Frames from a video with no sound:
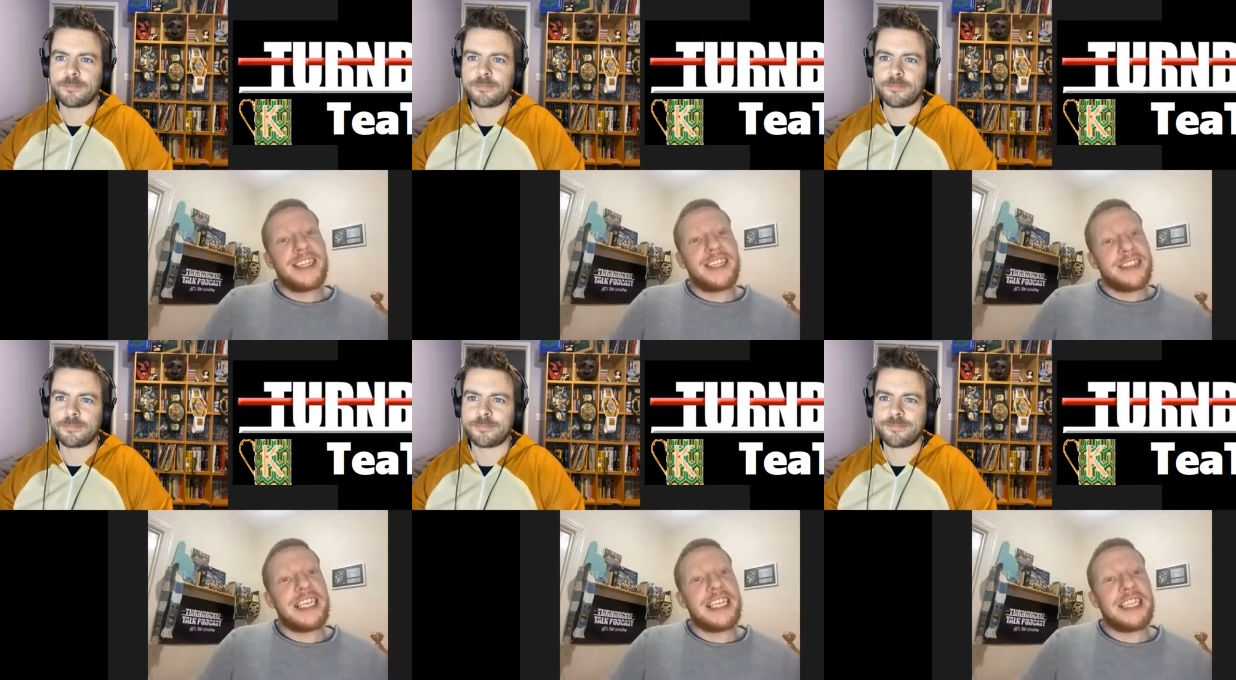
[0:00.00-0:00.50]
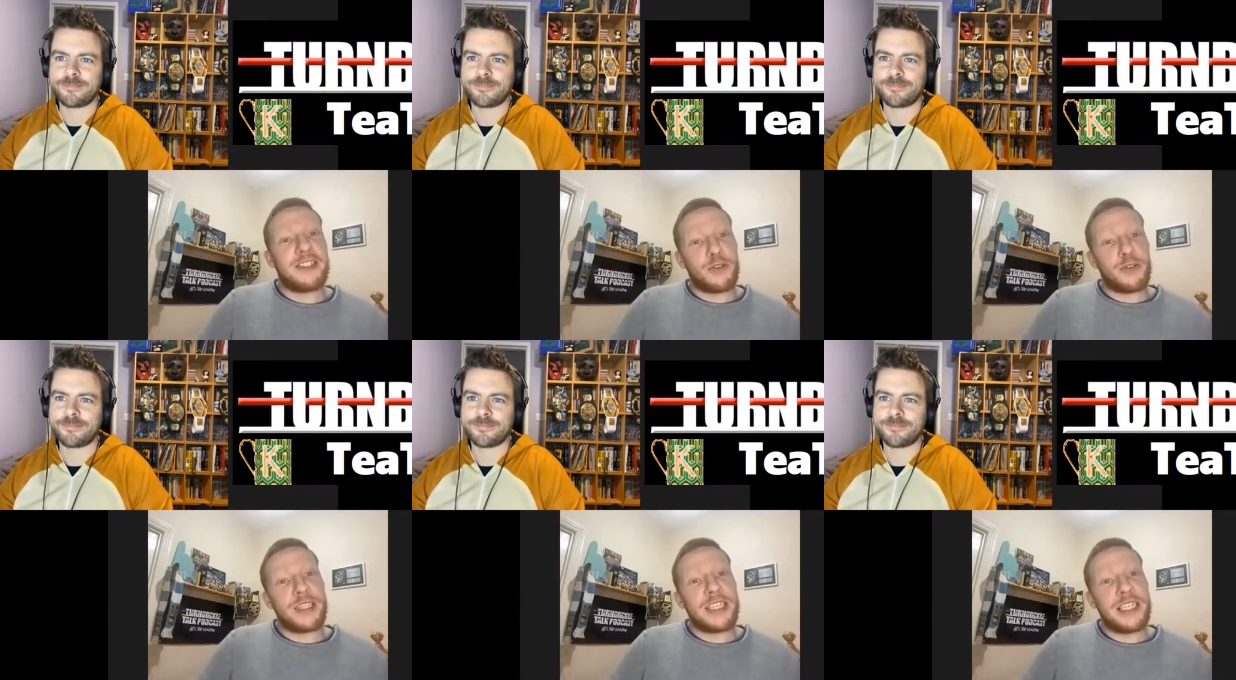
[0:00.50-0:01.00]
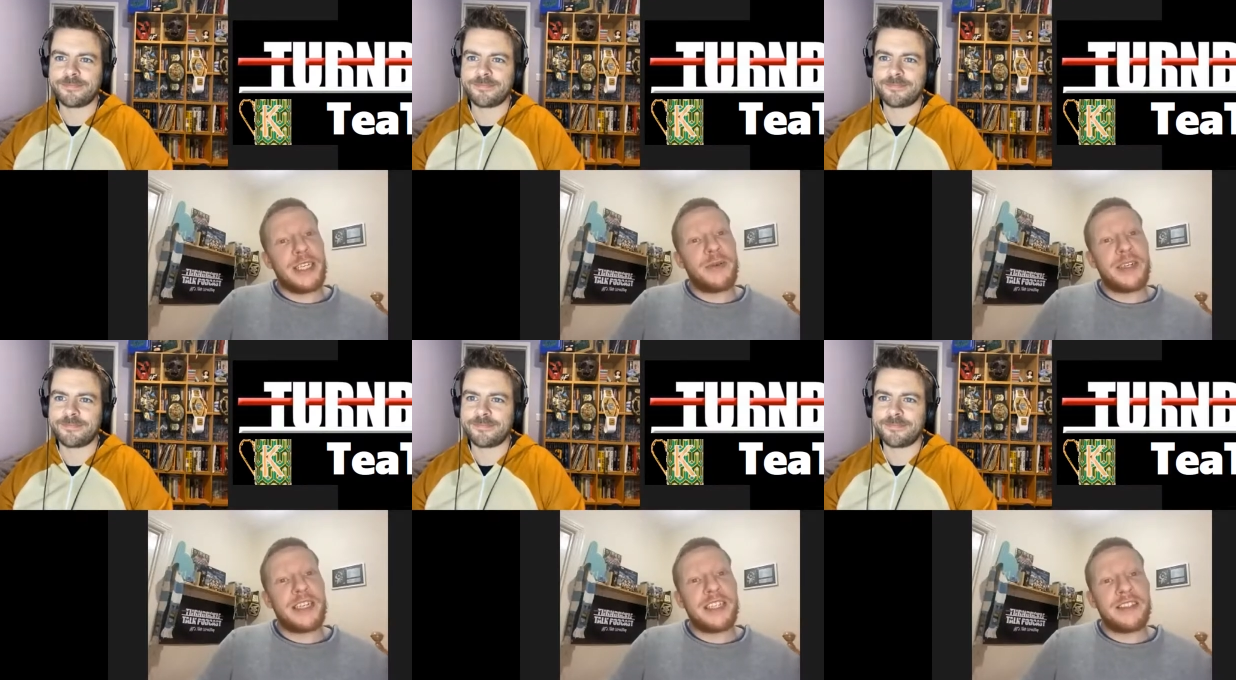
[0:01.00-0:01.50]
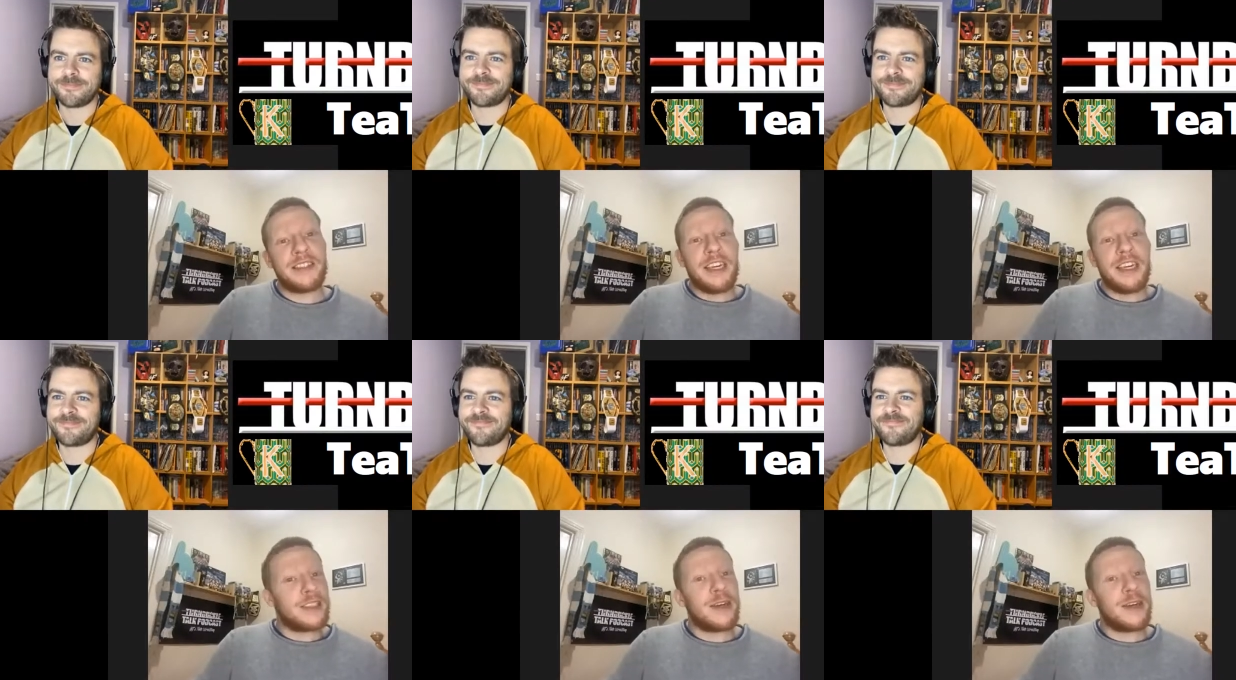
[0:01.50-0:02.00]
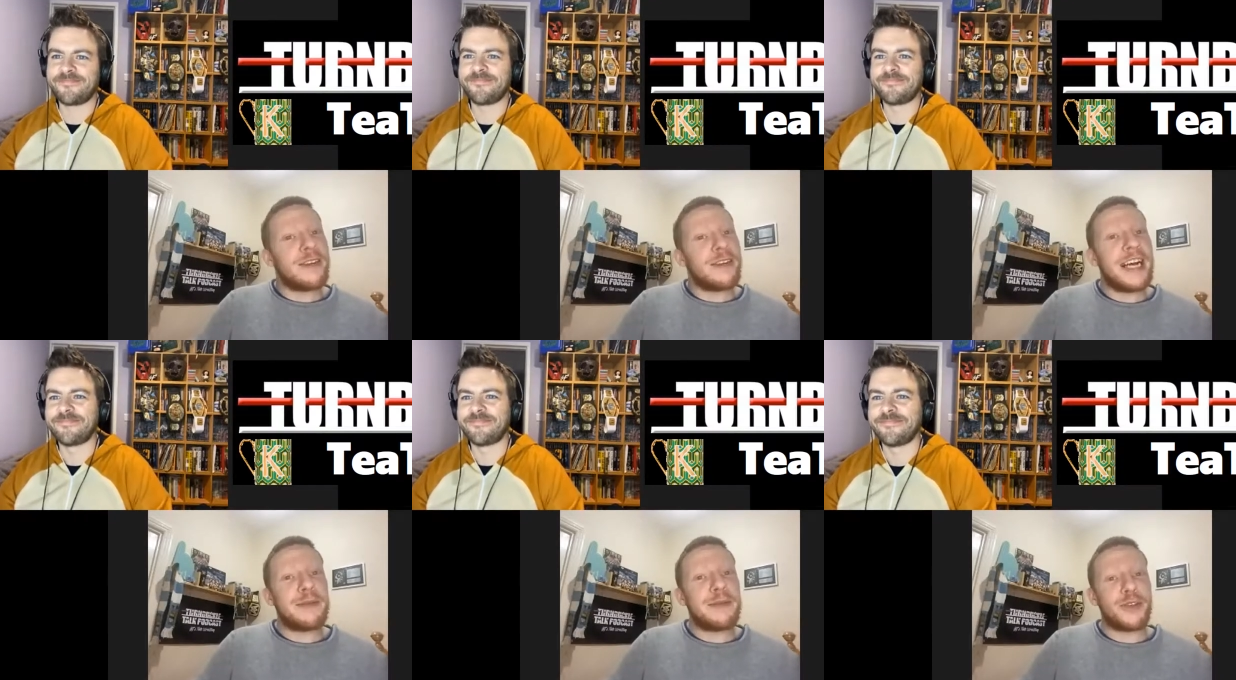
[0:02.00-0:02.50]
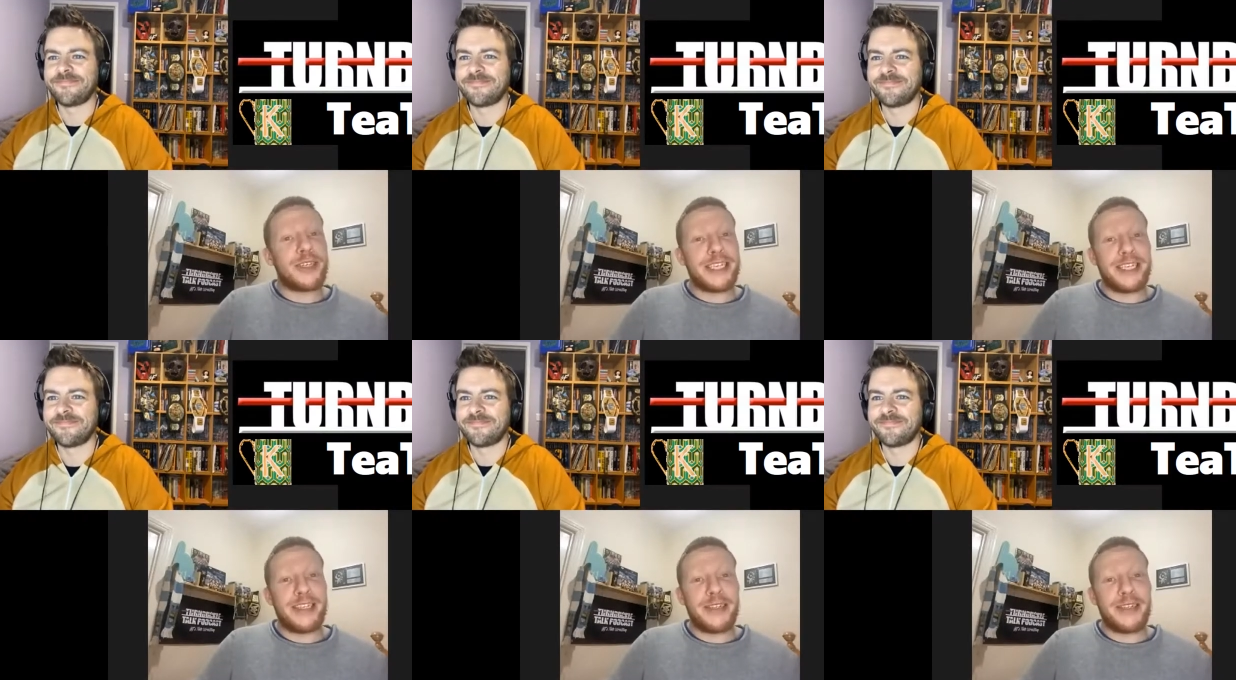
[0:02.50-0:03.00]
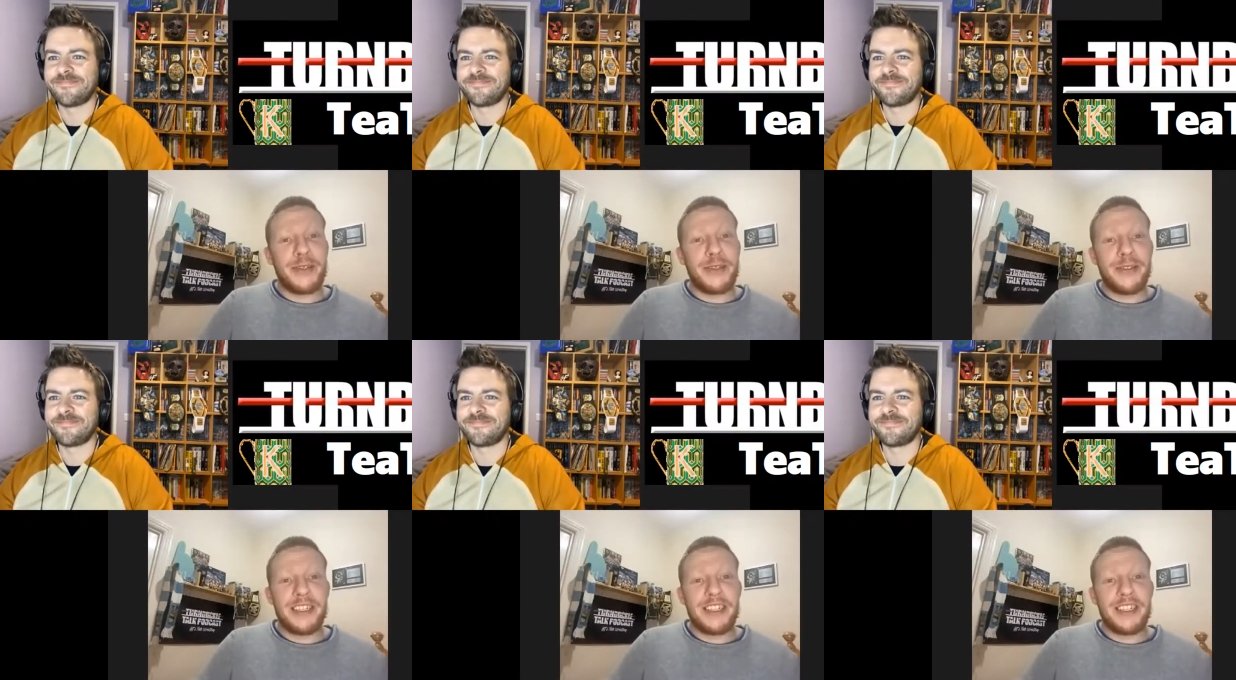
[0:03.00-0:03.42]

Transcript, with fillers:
Speaker 1: These are tricky words. Don't let them trick you.